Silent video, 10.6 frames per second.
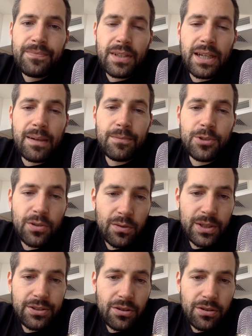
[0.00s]
do the
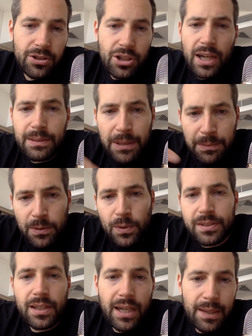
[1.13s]
research, talk to people.
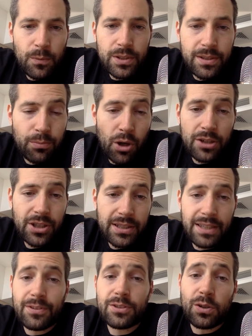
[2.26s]
What's the hype? What's the project?
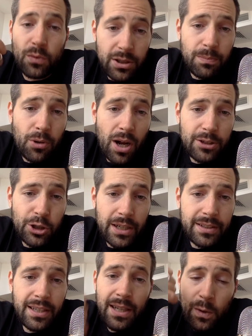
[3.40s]
If it's a real
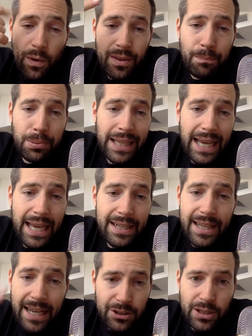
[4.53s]
project with a plan,
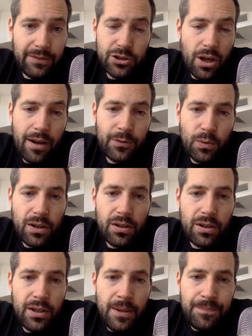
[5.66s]
they actually have
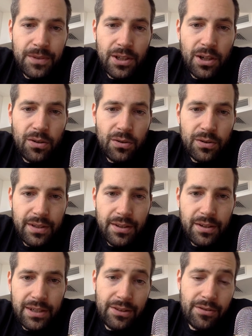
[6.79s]
software that
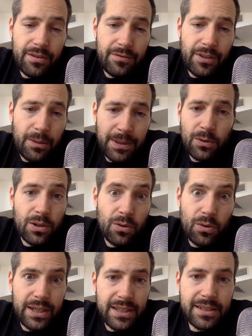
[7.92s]
they're either developing or it
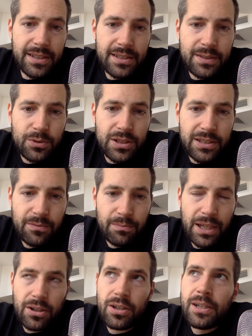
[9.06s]
already exists, which is even
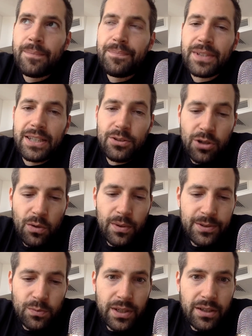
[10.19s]
better, and
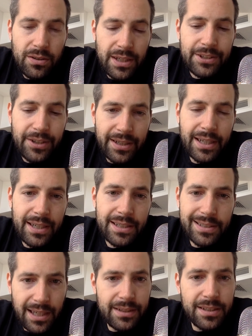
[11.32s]
it's real, and your gut
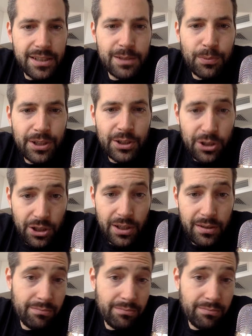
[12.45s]
is like, this is pretty good,